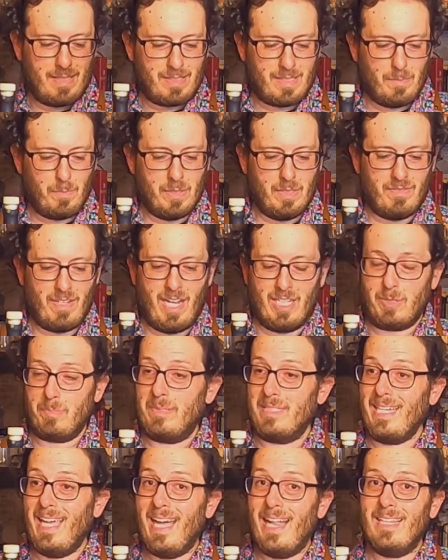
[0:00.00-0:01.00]
the symbol of
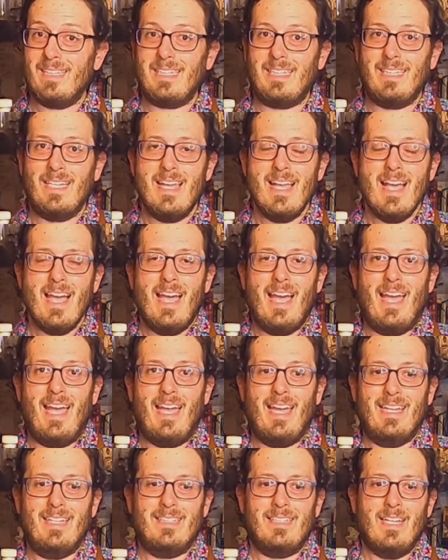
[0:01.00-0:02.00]
hospitality,
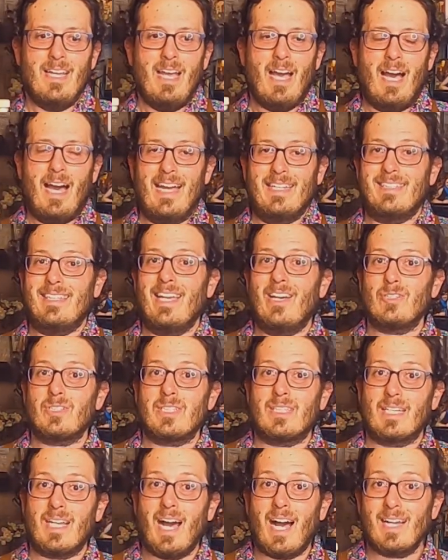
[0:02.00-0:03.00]
and uh, Tales
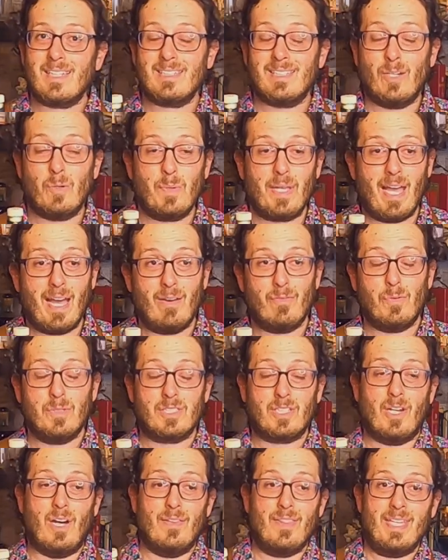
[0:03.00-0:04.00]
of the Cocktail, we have
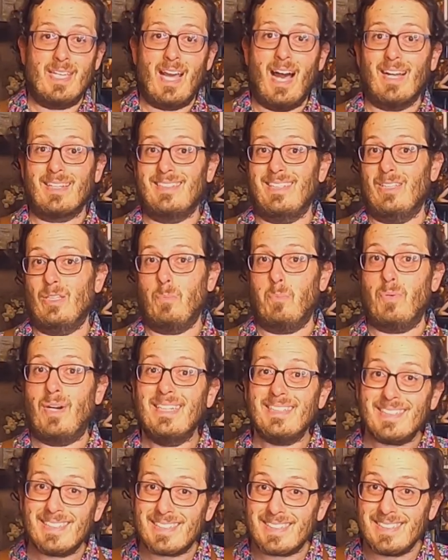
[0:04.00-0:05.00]
what's called the Cocktail
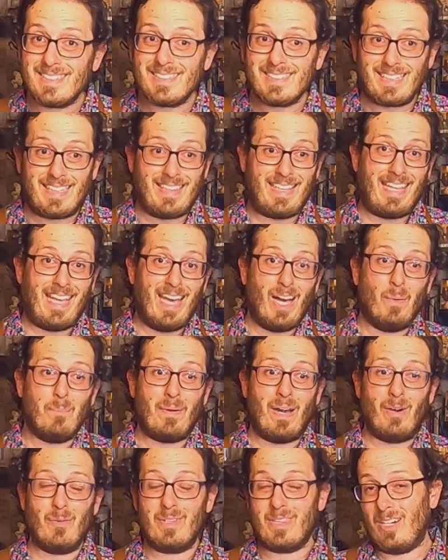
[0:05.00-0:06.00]
Apprentices, and they
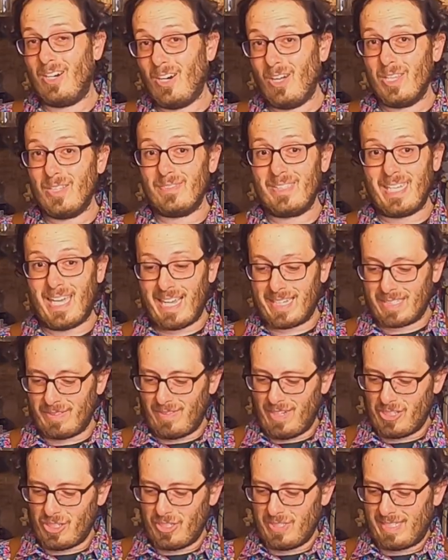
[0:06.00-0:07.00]
help out with all of the
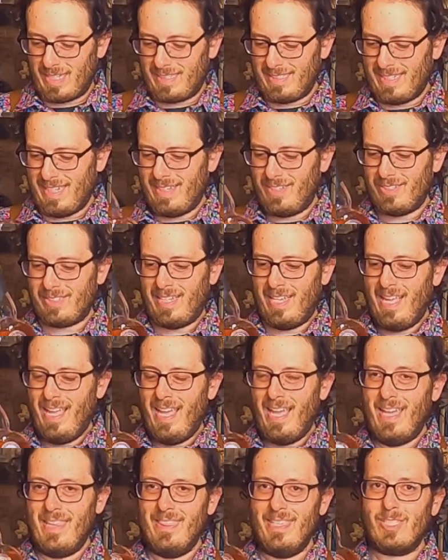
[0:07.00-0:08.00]
activations at Tales.
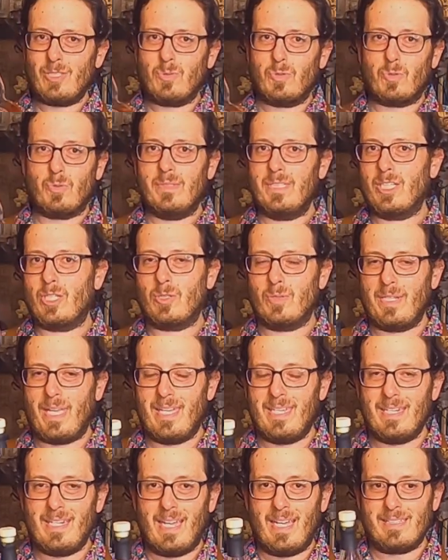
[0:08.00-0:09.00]
And this was really
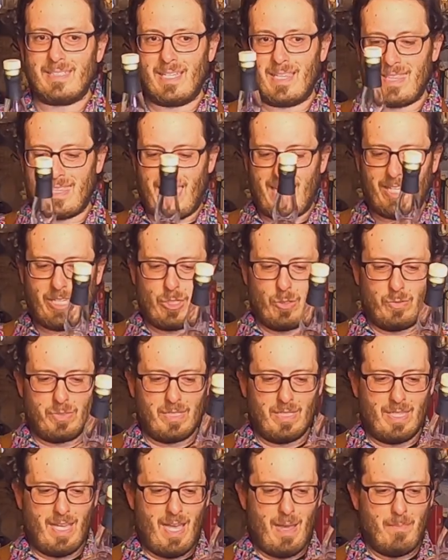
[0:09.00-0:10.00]
created as a thank you
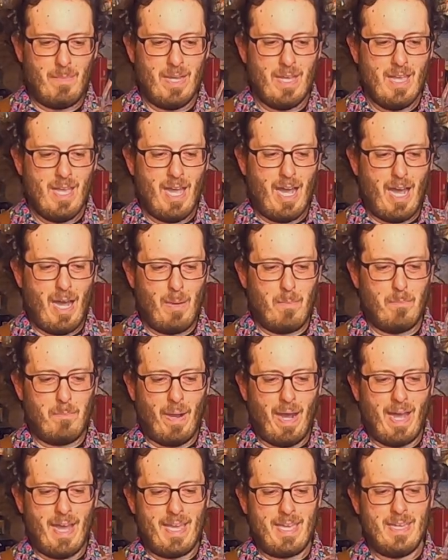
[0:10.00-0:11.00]
to them uh,
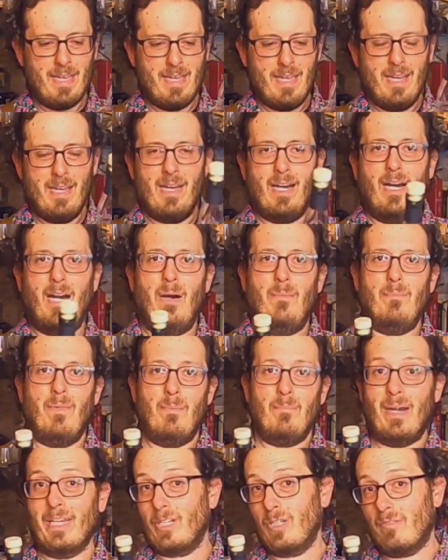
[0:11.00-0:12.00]
by um,
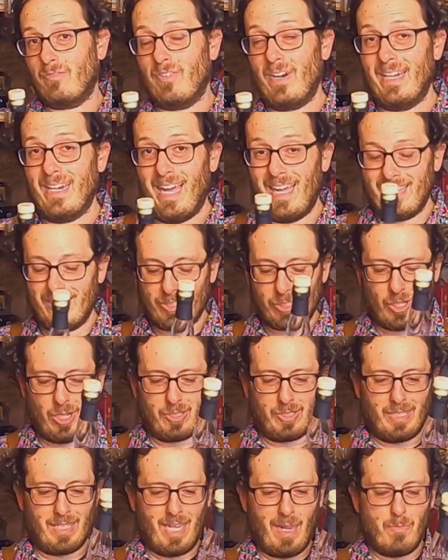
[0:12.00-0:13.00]
my good friend
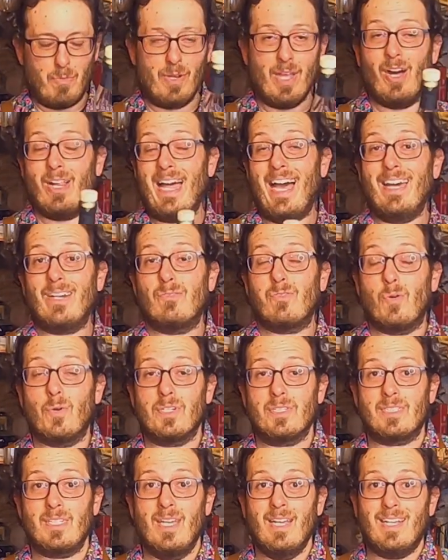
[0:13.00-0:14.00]
Alexandre Gabriel, and of
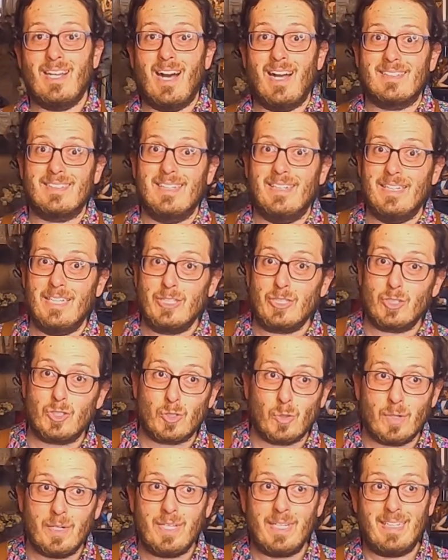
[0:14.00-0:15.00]
course, cocktail
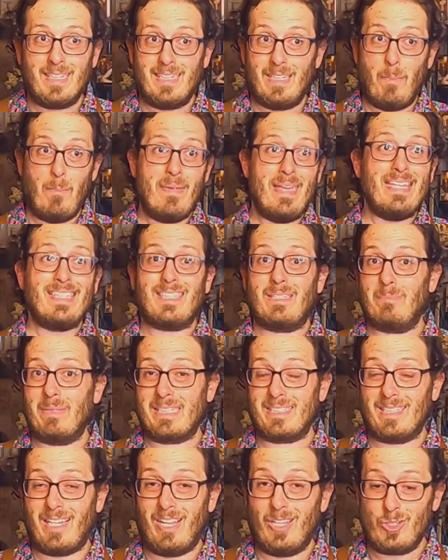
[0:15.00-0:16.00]
historian and amazing
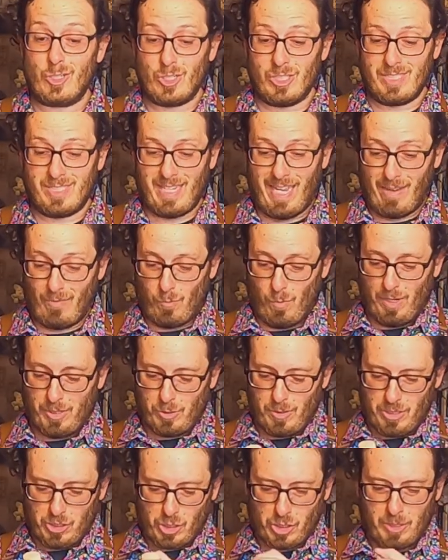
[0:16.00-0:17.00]
mixologist Dave
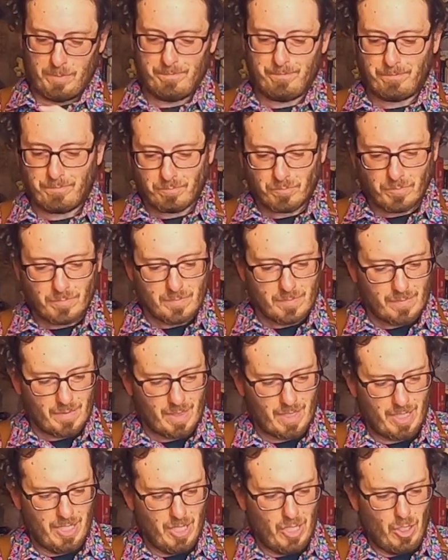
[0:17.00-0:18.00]
Wondrich.
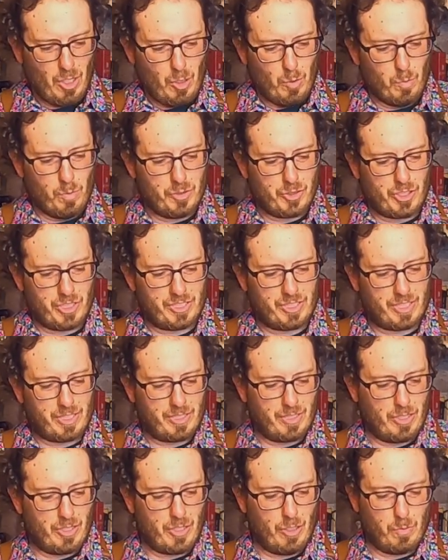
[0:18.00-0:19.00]
We'll just
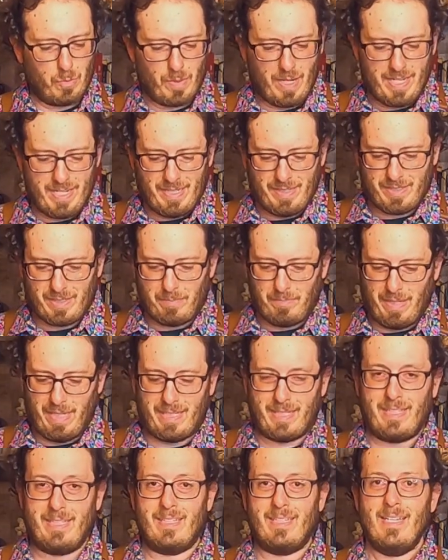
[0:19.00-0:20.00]
go right into
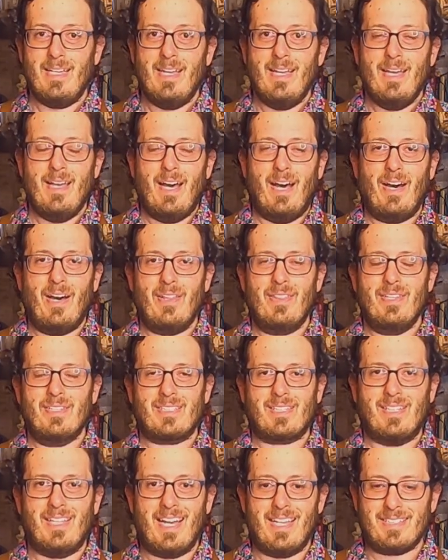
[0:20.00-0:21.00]
making uh,
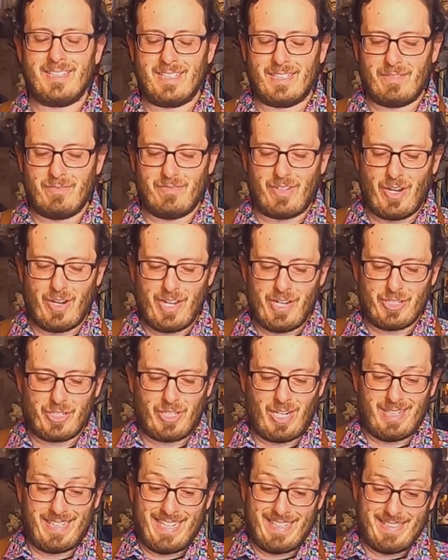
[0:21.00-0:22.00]
this classic
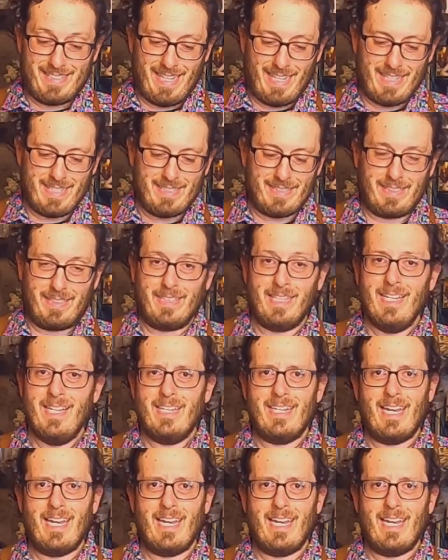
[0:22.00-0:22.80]
variation on a daisy.